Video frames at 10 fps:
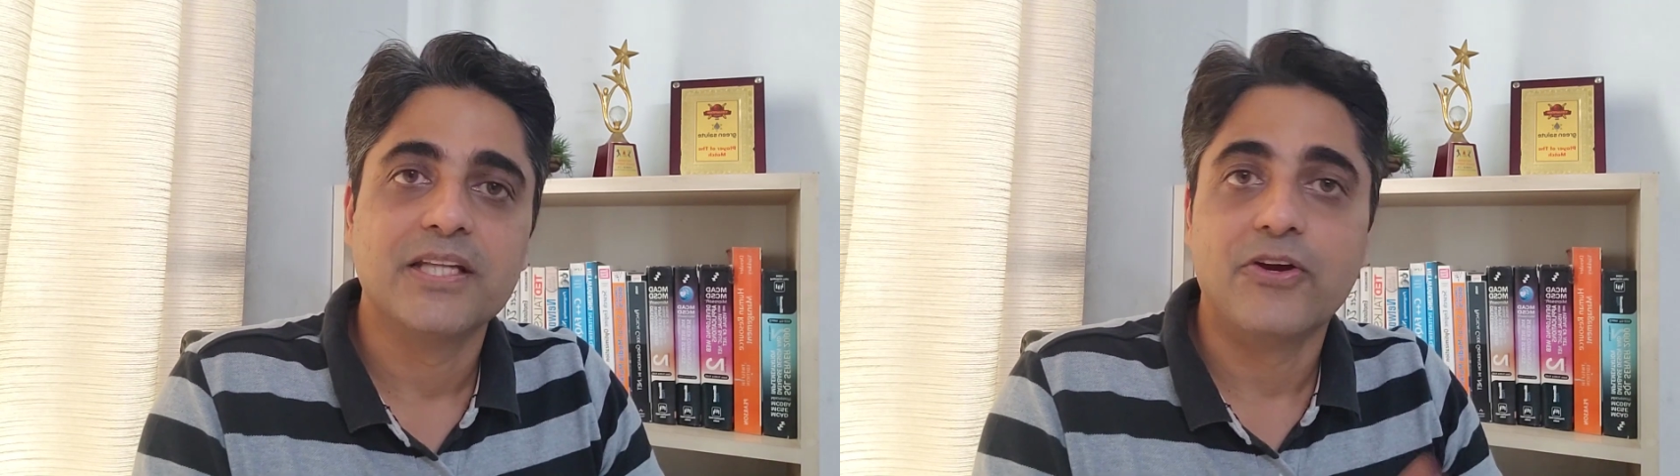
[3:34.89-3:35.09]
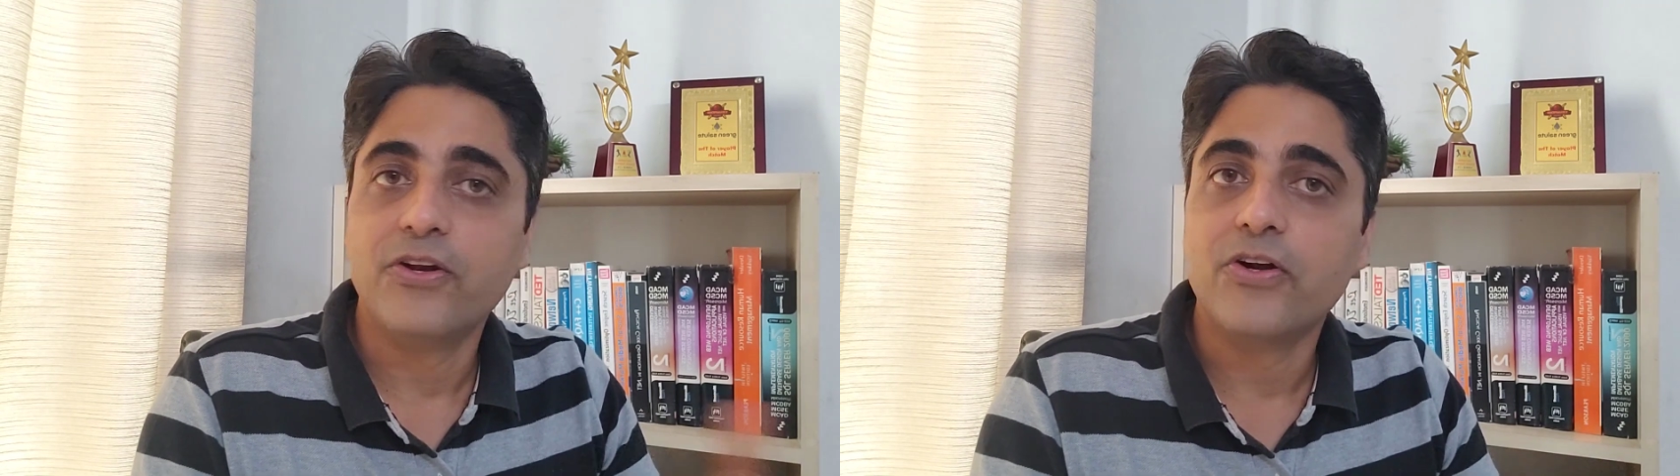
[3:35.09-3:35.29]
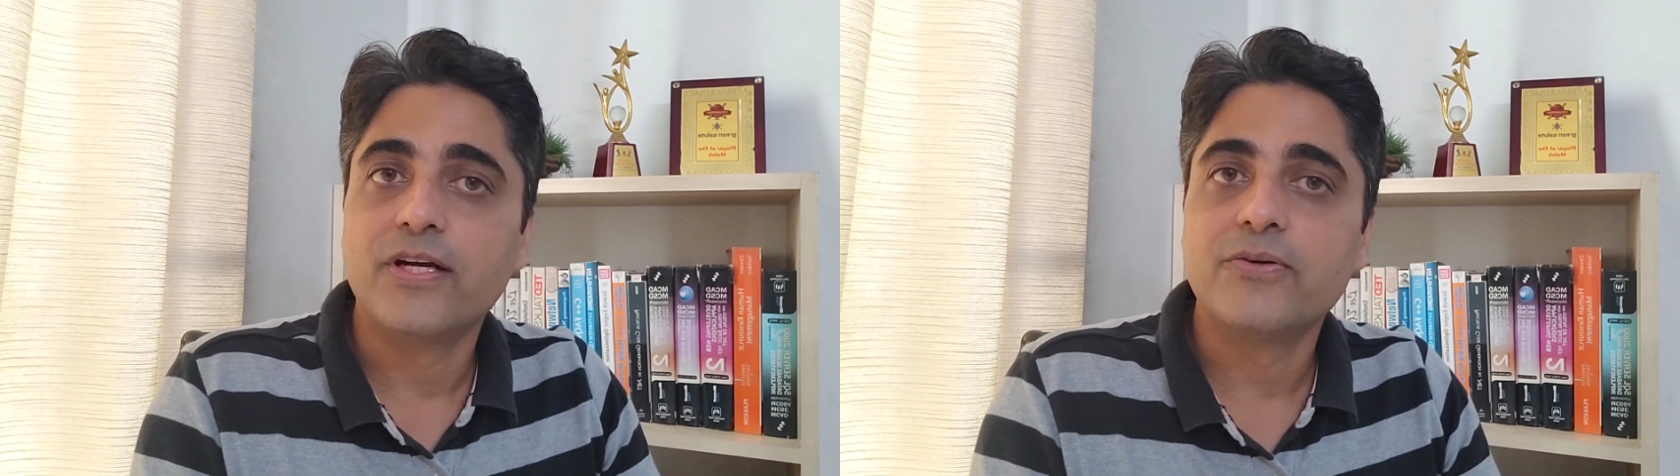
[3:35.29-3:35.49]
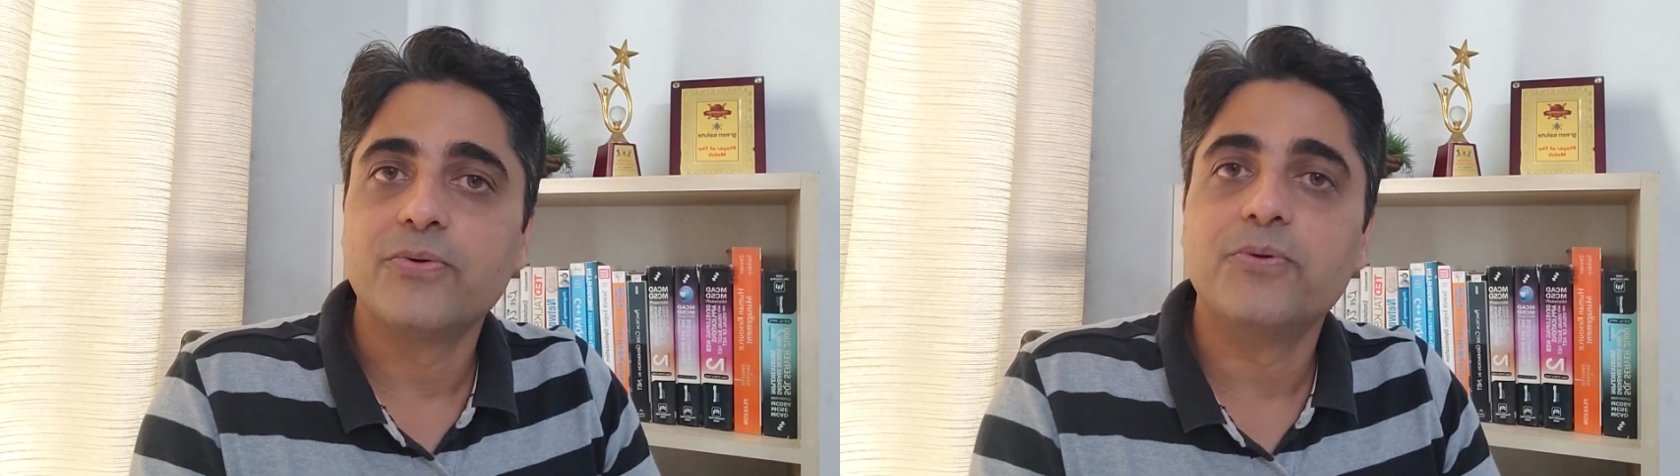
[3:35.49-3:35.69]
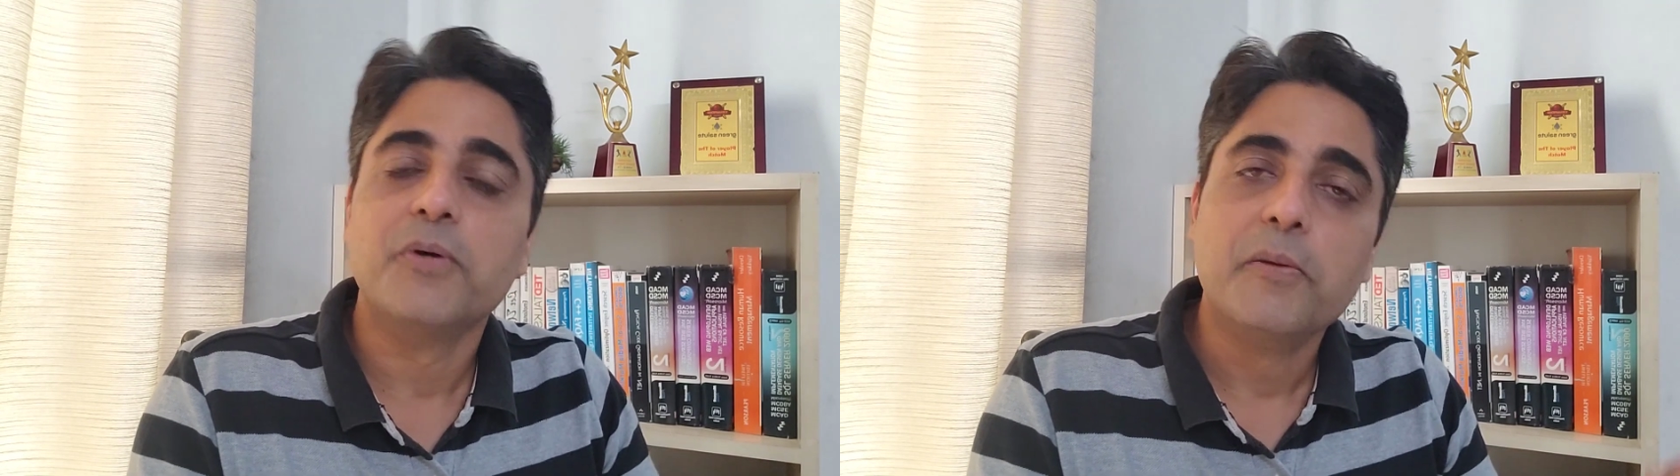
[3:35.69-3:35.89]
Now in order
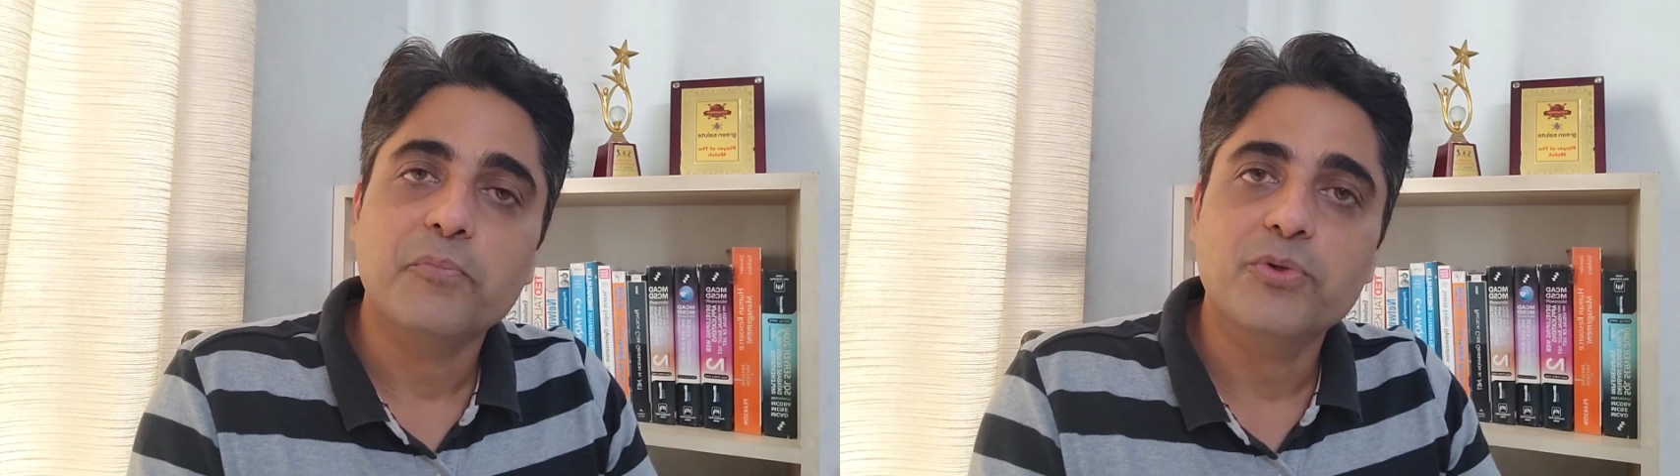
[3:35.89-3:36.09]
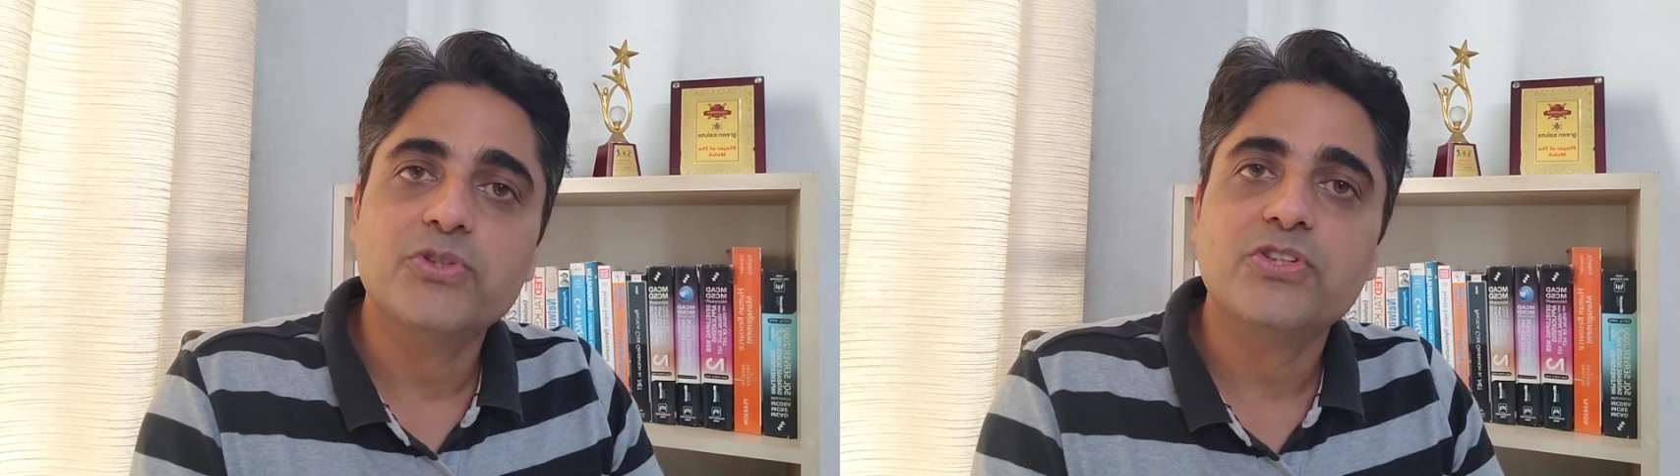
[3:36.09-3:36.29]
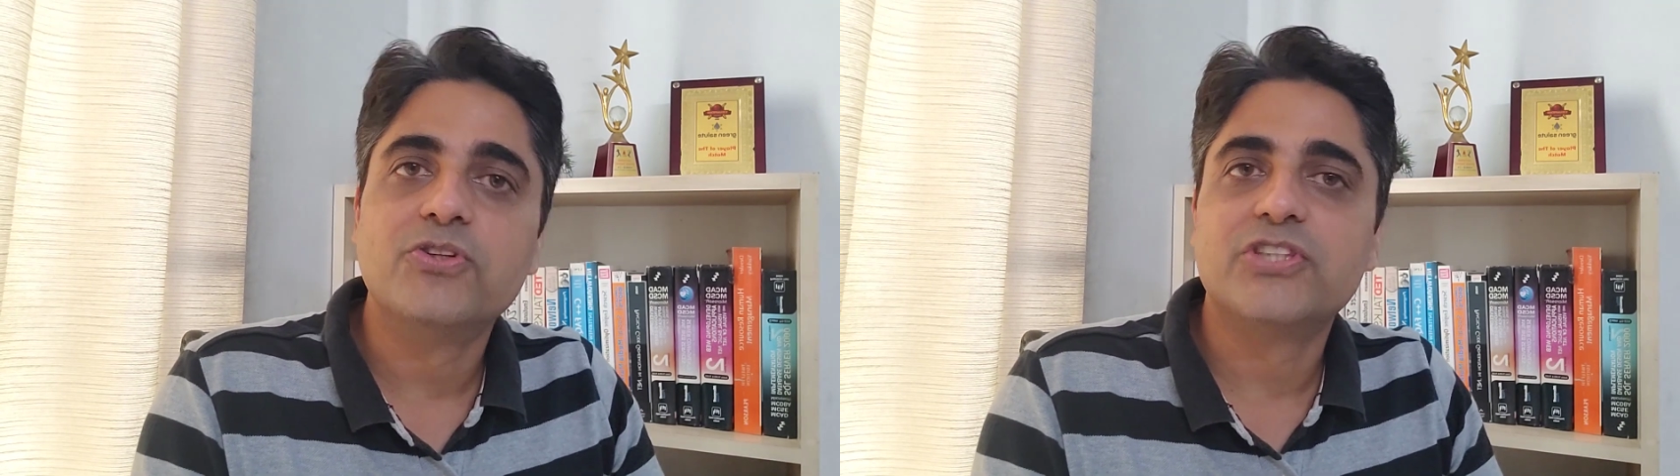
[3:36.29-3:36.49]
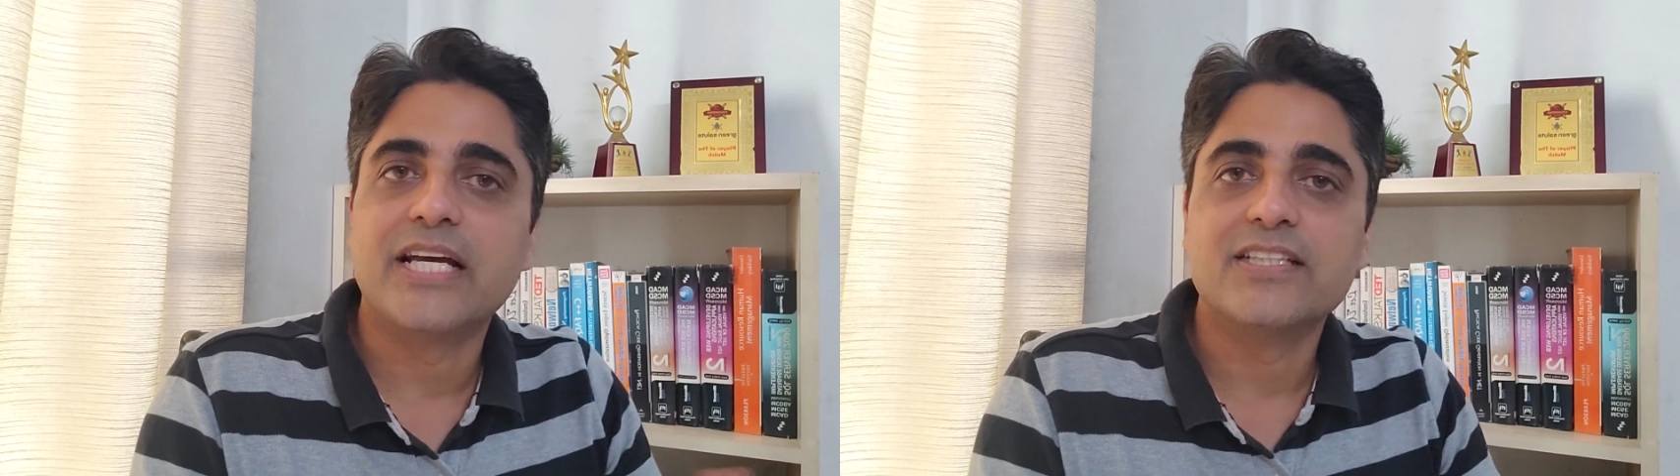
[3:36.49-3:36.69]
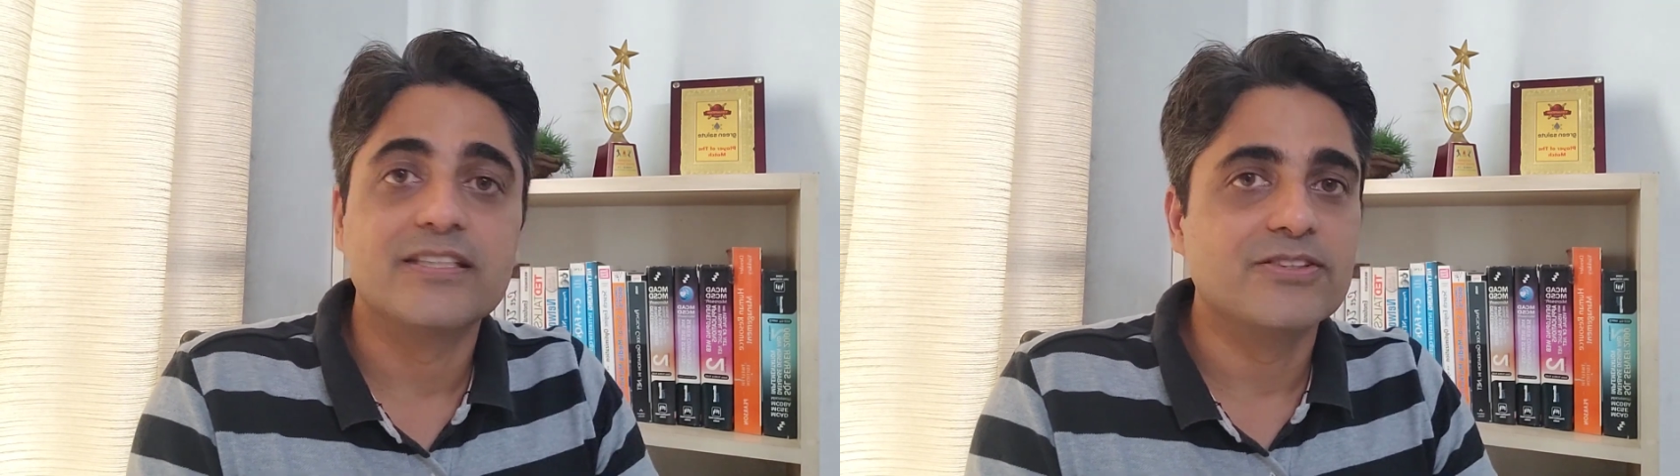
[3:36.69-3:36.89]
to boost your
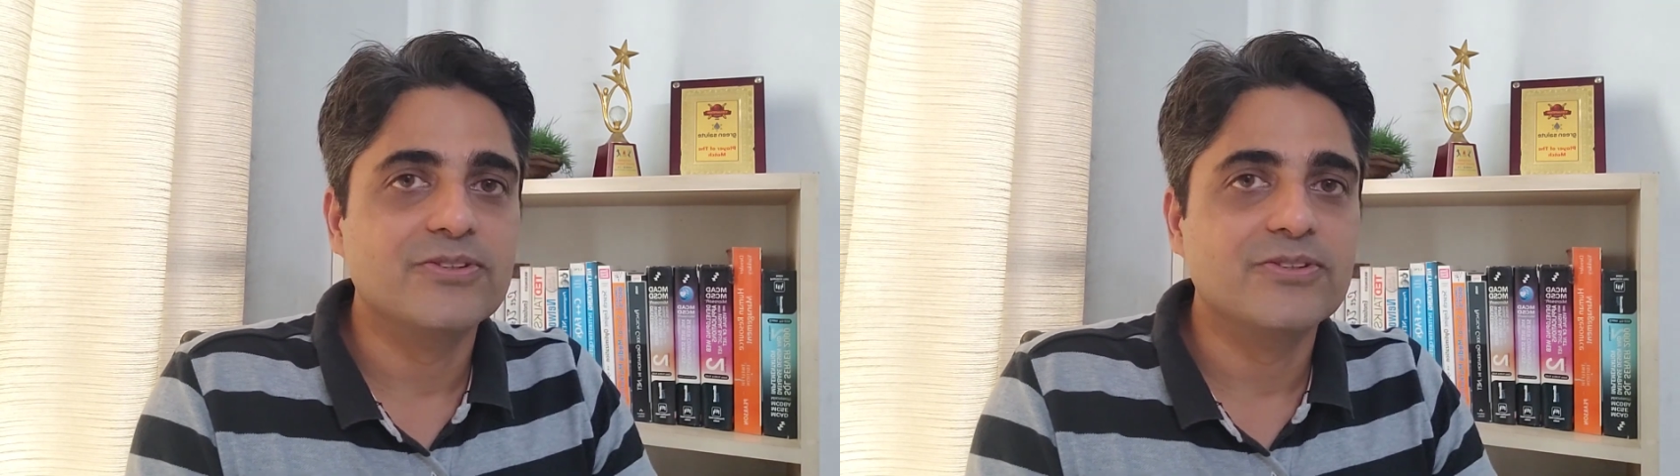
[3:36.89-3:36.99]
chances